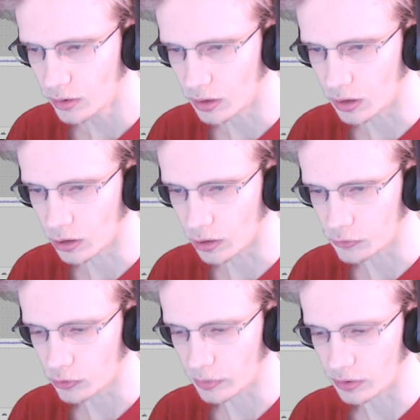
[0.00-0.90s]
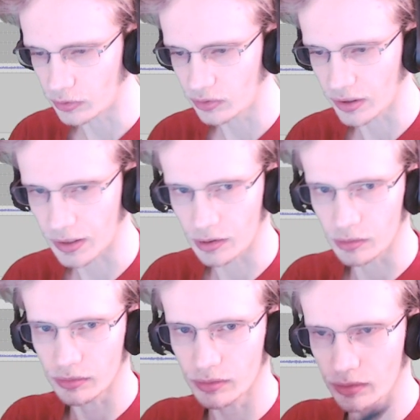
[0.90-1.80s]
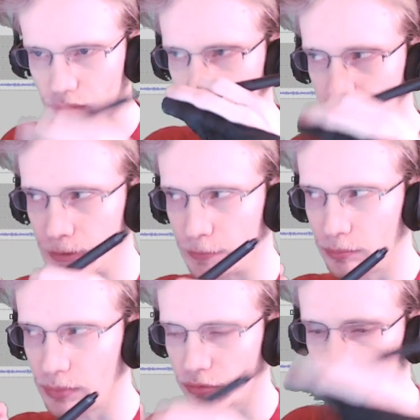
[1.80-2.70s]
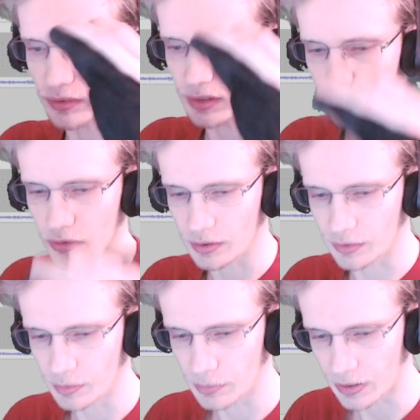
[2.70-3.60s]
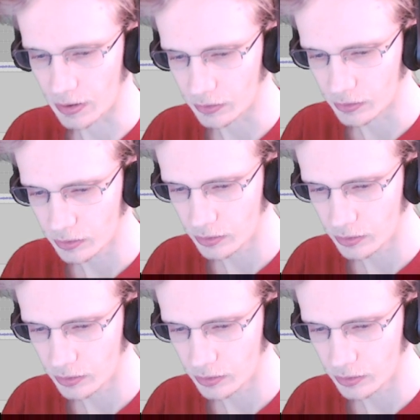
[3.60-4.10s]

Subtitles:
Derpy take out different things out of the bag,